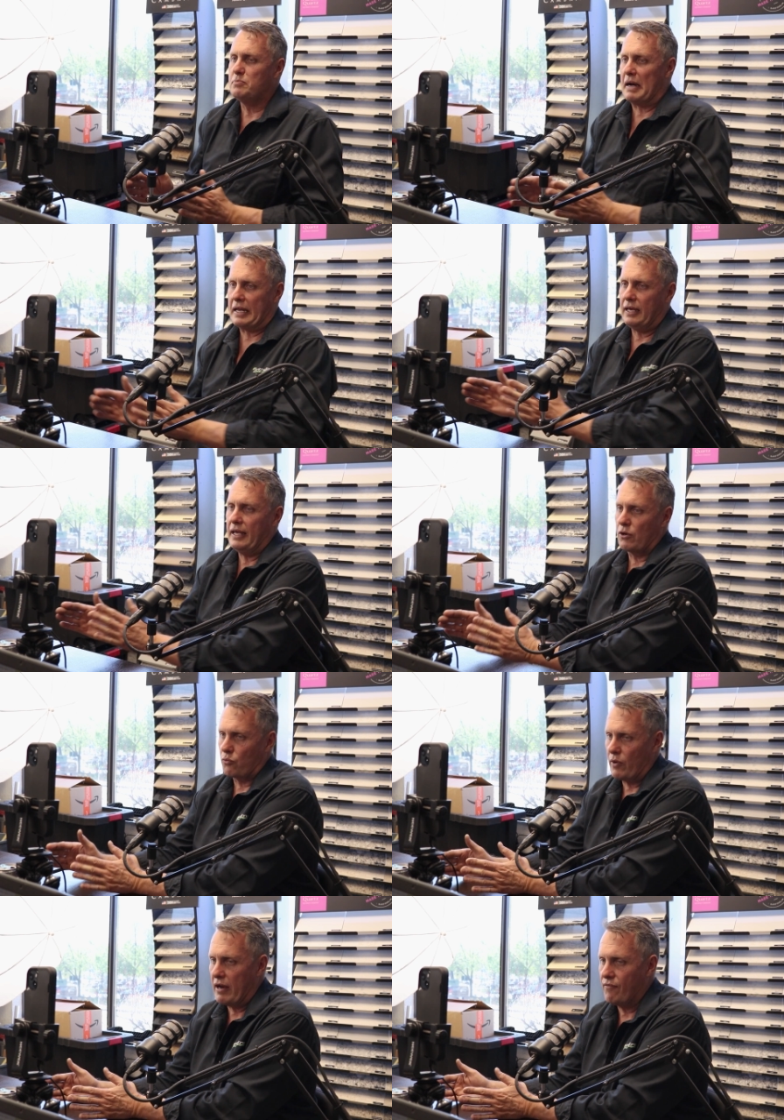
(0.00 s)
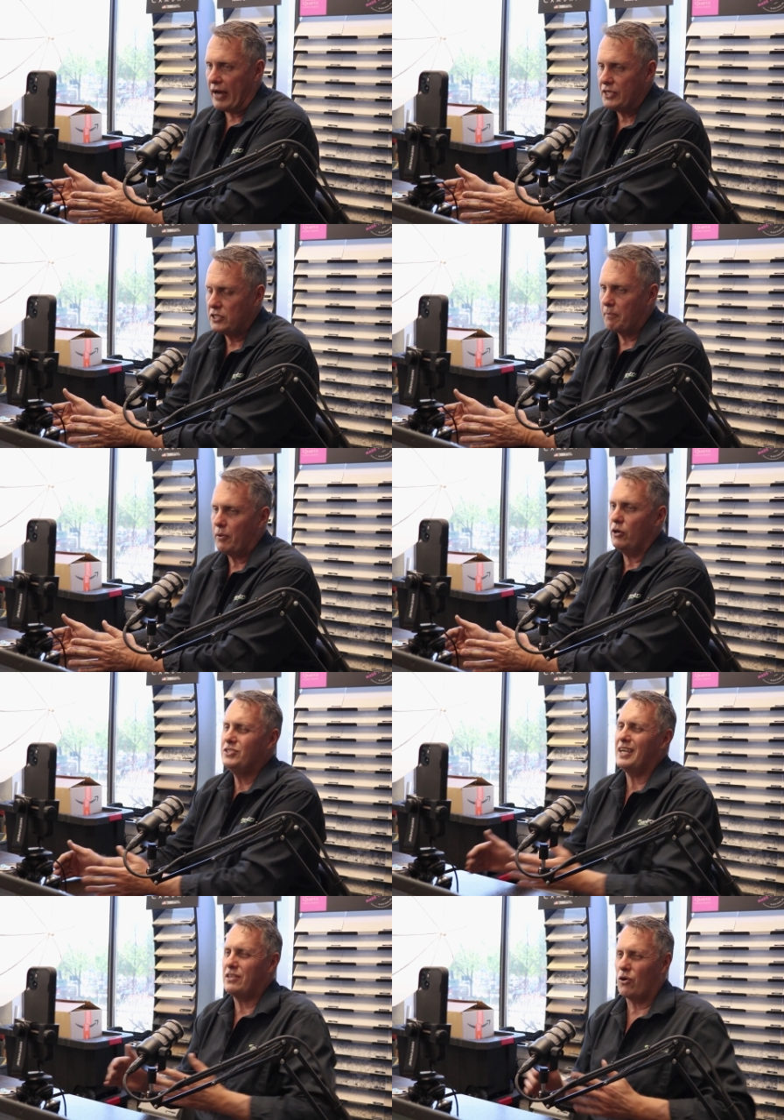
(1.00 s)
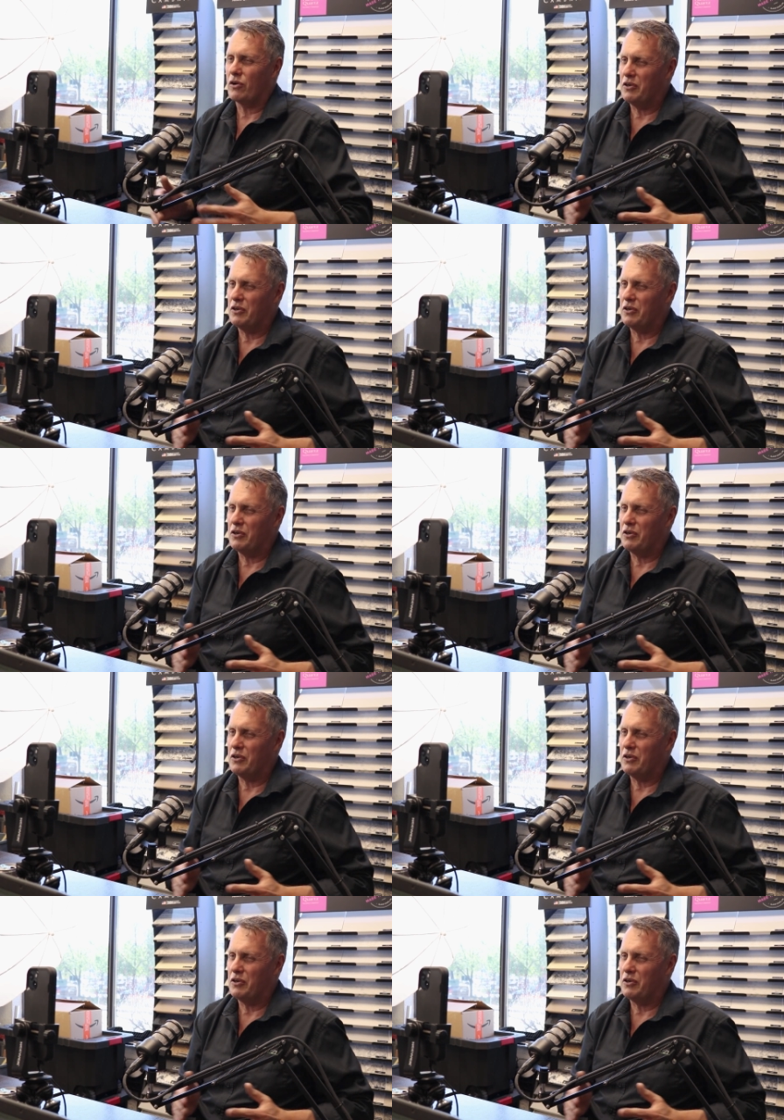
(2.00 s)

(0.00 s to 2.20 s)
money in a renovation project than on